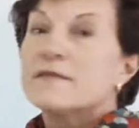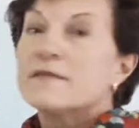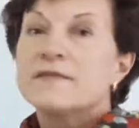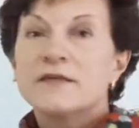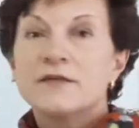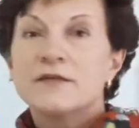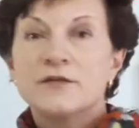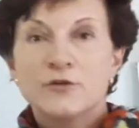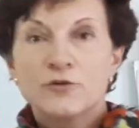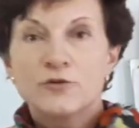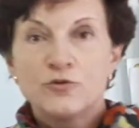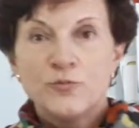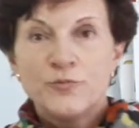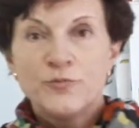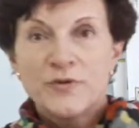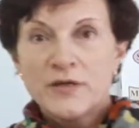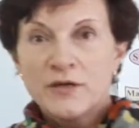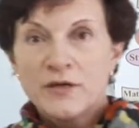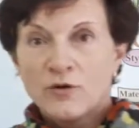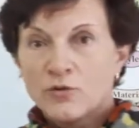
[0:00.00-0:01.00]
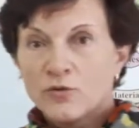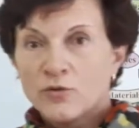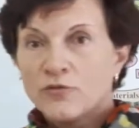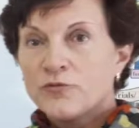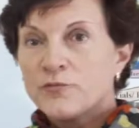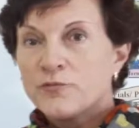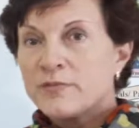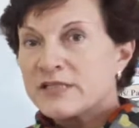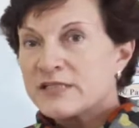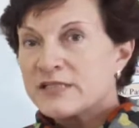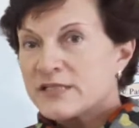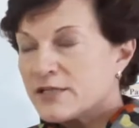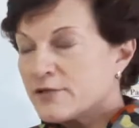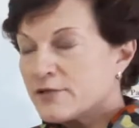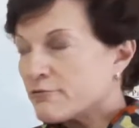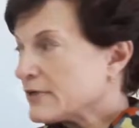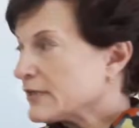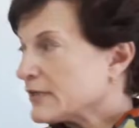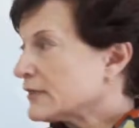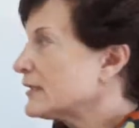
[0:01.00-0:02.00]
The grouping of
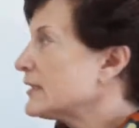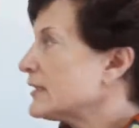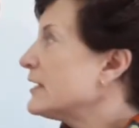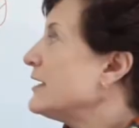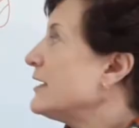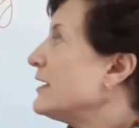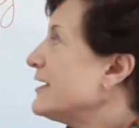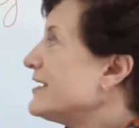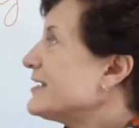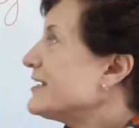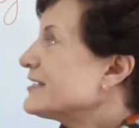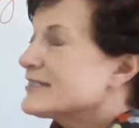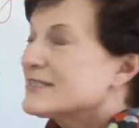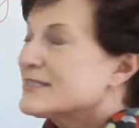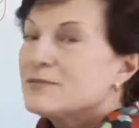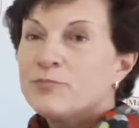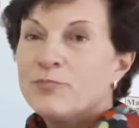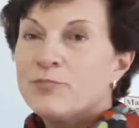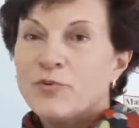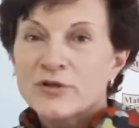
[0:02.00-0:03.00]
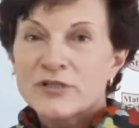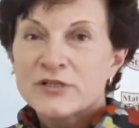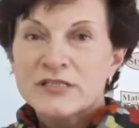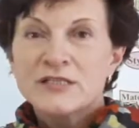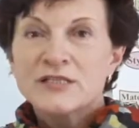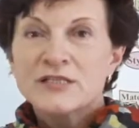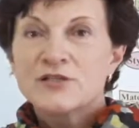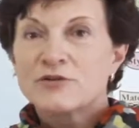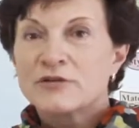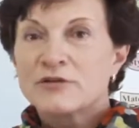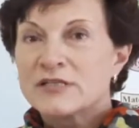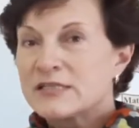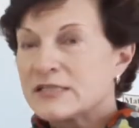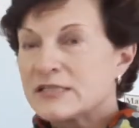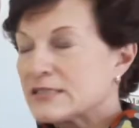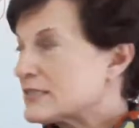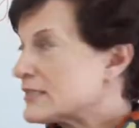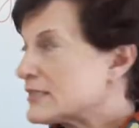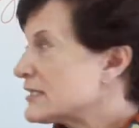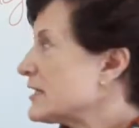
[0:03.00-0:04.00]
material. It is important to
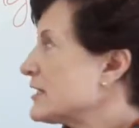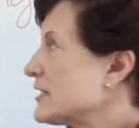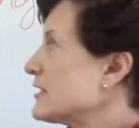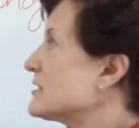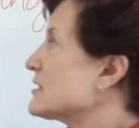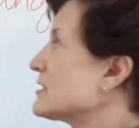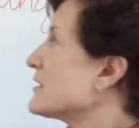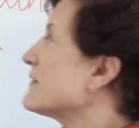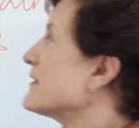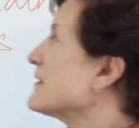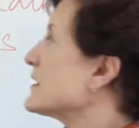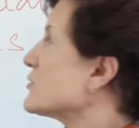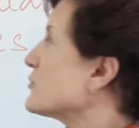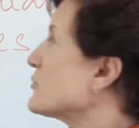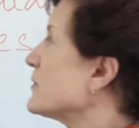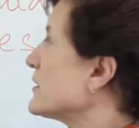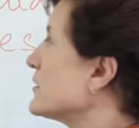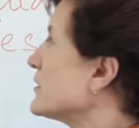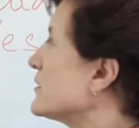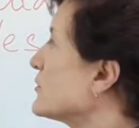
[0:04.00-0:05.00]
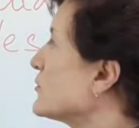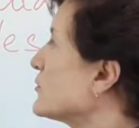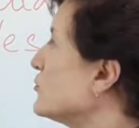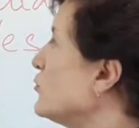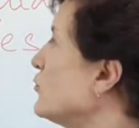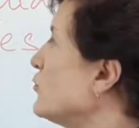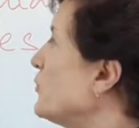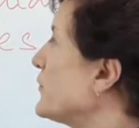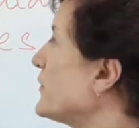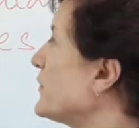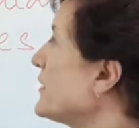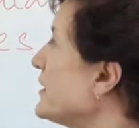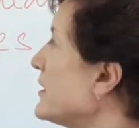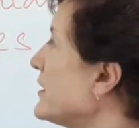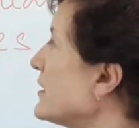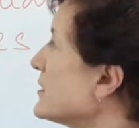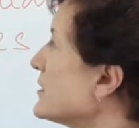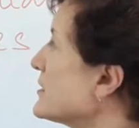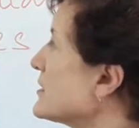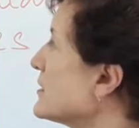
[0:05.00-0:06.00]
understand that we group
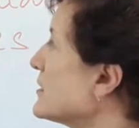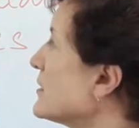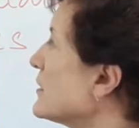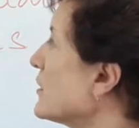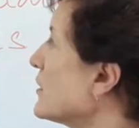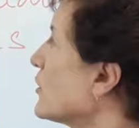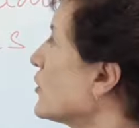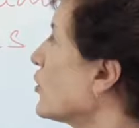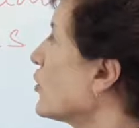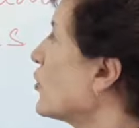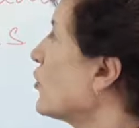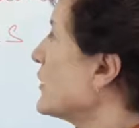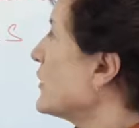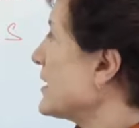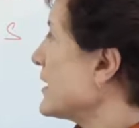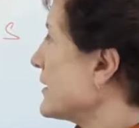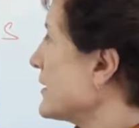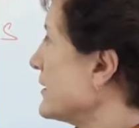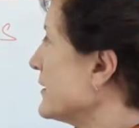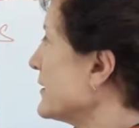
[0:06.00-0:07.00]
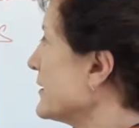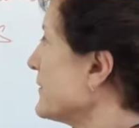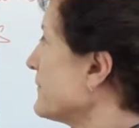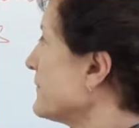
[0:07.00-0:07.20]
it conically.